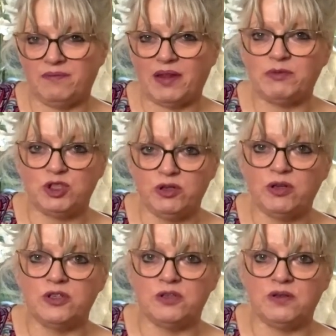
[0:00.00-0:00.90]
I'm sure you
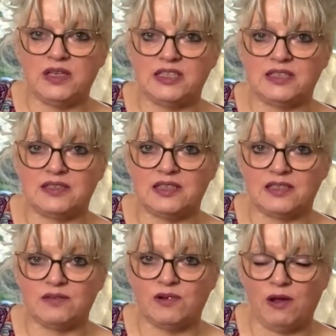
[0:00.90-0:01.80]
can do
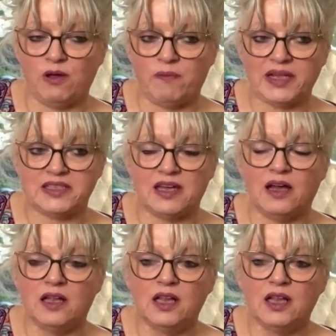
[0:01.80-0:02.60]
this logo better,